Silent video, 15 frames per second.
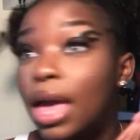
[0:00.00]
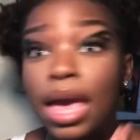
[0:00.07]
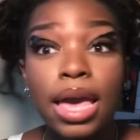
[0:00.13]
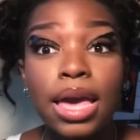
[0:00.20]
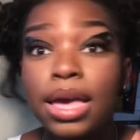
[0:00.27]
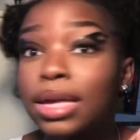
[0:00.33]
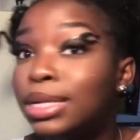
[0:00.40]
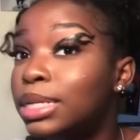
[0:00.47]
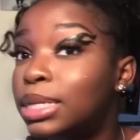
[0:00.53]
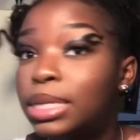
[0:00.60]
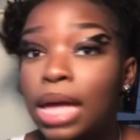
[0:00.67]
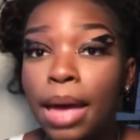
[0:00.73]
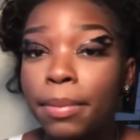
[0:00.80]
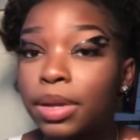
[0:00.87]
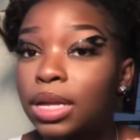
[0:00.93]

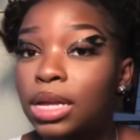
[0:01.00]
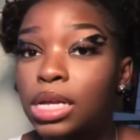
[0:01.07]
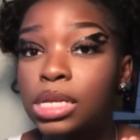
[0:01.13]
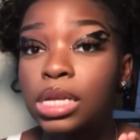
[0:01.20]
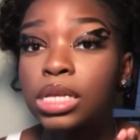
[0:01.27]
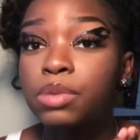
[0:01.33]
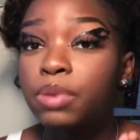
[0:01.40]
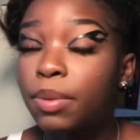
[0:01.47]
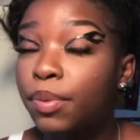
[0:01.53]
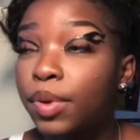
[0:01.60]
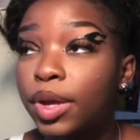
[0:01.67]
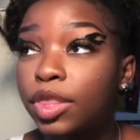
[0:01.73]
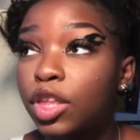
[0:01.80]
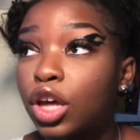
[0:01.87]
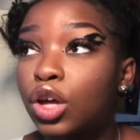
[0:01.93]
ASAP, because it's people
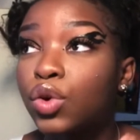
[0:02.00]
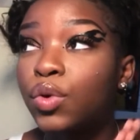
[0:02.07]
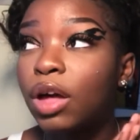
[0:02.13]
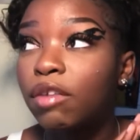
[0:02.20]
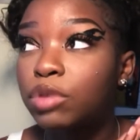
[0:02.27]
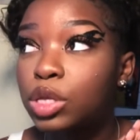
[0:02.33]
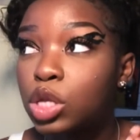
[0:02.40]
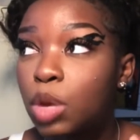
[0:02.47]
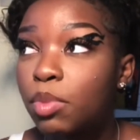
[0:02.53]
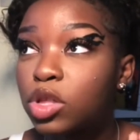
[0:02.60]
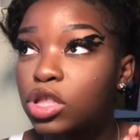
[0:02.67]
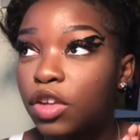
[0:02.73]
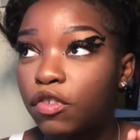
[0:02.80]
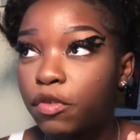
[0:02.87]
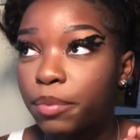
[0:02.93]
in there who have so
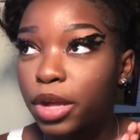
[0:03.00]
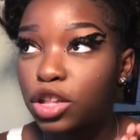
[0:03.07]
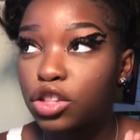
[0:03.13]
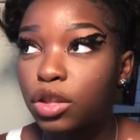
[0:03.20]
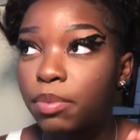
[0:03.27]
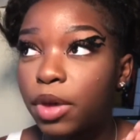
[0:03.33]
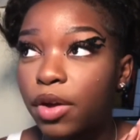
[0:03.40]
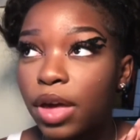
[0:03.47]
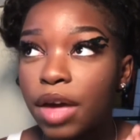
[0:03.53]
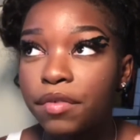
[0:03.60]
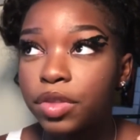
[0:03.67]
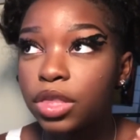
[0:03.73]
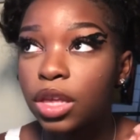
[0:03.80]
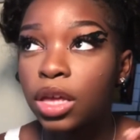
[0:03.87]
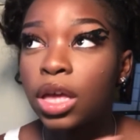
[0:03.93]
much information about
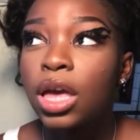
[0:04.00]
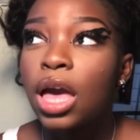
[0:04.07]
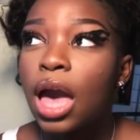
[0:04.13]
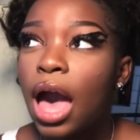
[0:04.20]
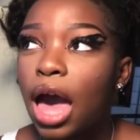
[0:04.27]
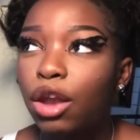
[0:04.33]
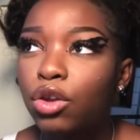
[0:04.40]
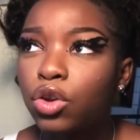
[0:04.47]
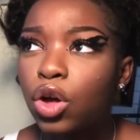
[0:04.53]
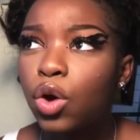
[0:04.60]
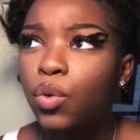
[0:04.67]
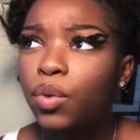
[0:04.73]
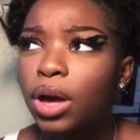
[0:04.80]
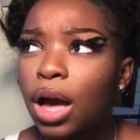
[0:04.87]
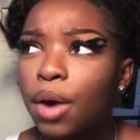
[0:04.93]
everything. I don't
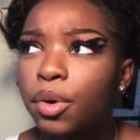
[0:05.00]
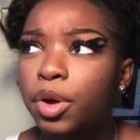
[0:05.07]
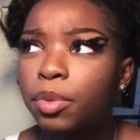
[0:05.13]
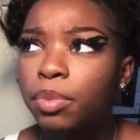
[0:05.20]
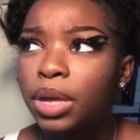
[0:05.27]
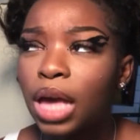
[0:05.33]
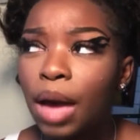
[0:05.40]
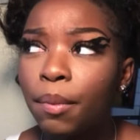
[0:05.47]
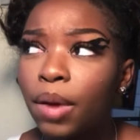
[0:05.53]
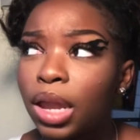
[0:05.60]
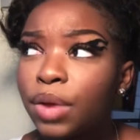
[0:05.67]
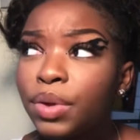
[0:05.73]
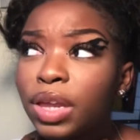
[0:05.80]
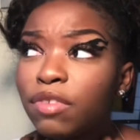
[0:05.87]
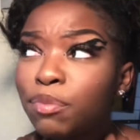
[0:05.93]
know where I would be. I
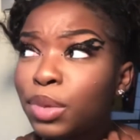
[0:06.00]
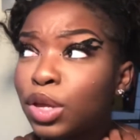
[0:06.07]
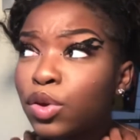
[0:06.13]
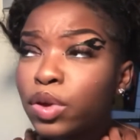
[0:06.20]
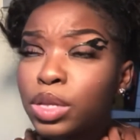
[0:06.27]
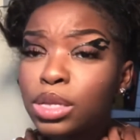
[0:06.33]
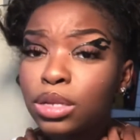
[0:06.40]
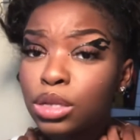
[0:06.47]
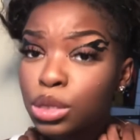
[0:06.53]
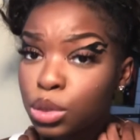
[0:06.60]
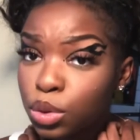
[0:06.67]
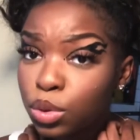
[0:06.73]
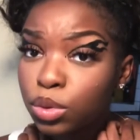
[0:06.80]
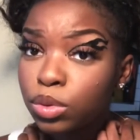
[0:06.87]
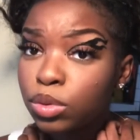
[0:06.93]
probably wouldn't even be going to the
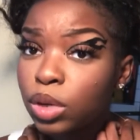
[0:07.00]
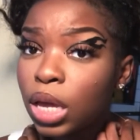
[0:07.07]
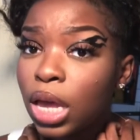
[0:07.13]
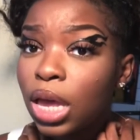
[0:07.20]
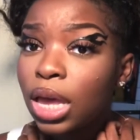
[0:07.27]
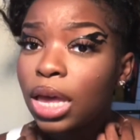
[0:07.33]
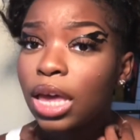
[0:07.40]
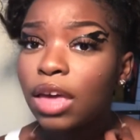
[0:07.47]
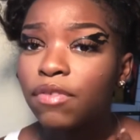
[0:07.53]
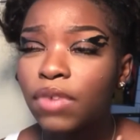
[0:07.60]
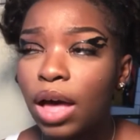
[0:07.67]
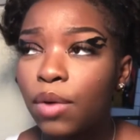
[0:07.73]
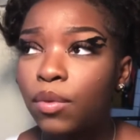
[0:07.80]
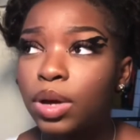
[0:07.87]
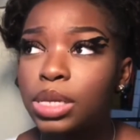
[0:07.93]
school if
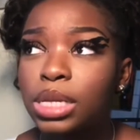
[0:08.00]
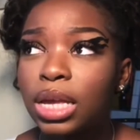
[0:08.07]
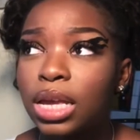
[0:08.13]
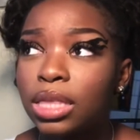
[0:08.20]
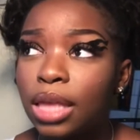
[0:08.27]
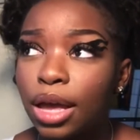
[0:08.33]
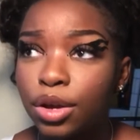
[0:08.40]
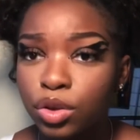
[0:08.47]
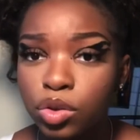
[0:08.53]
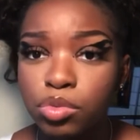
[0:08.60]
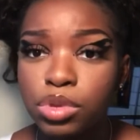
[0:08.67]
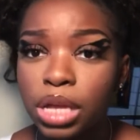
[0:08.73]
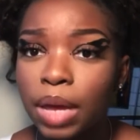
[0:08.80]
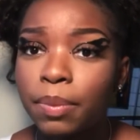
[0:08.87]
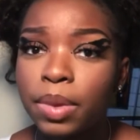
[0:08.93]
I wasn't in that group
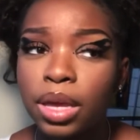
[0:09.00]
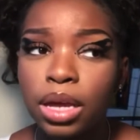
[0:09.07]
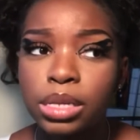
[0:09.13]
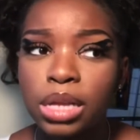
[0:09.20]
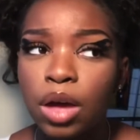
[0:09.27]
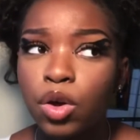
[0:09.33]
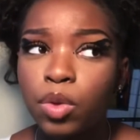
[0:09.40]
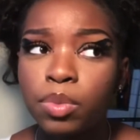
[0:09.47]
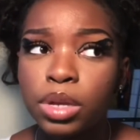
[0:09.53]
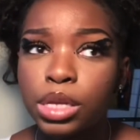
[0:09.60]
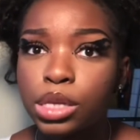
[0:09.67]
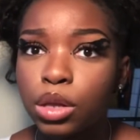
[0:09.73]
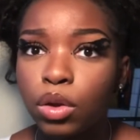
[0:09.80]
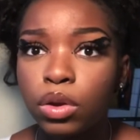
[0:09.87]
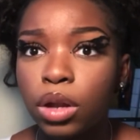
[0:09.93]
chat, because I would be
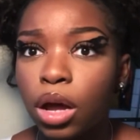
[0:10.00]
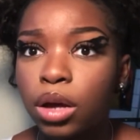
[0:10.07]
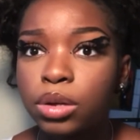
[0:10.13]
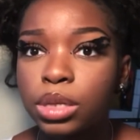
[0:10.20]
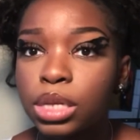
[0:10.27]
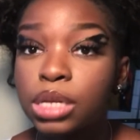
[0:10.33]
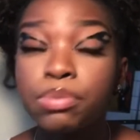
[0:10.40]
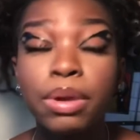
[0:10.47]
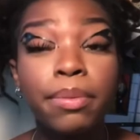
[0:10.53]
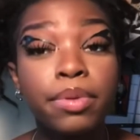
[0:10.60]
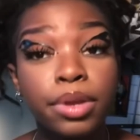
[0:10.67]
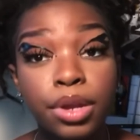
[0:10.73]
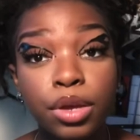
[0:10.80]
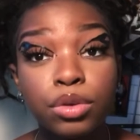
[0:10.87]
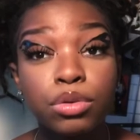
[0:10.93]
so lost. It's
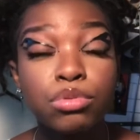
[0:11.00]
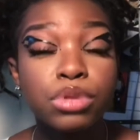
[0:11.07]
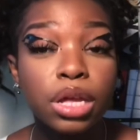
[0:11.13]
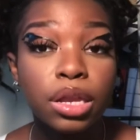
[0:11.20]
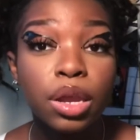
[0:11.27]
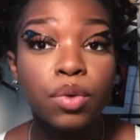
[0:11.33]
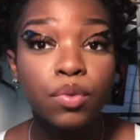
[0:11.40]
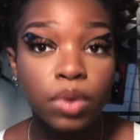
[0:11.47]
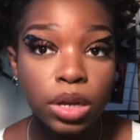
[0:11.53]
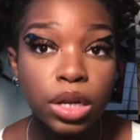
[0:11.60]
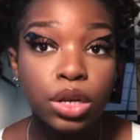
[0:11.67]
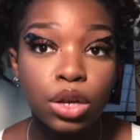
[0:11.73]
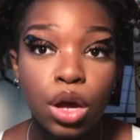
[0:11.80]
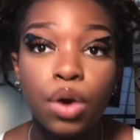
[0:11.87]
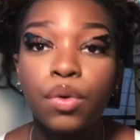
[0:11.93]
people in that group chat that
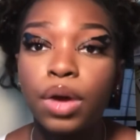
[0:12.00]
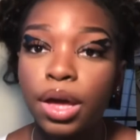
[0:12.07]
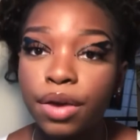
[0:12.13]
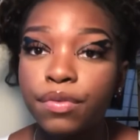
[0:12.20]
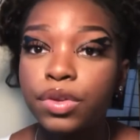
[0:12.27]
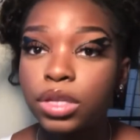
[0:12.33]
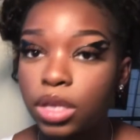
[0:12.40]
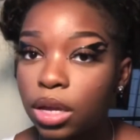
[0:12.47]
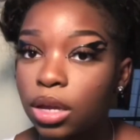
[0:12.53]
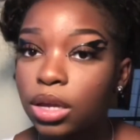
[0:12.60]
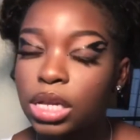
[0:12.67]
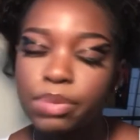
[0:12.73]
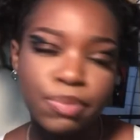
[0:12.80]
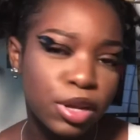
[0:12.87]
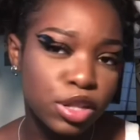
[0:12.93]
really know everything,
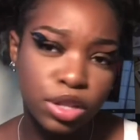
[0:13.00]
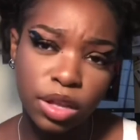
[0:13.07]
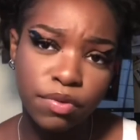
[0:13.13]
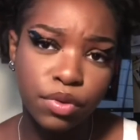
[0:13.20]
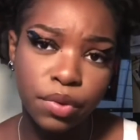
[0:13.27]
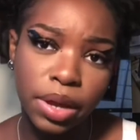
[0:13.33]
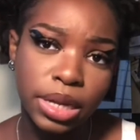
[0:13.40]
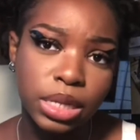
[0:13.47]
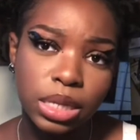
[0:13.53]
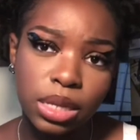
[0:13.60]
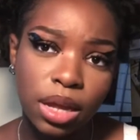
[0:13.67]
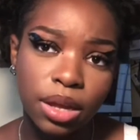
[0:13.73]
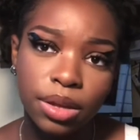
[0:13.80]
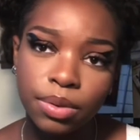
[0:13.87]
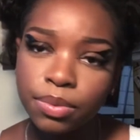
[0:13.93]
especially if you got a
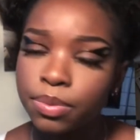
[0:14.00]
state.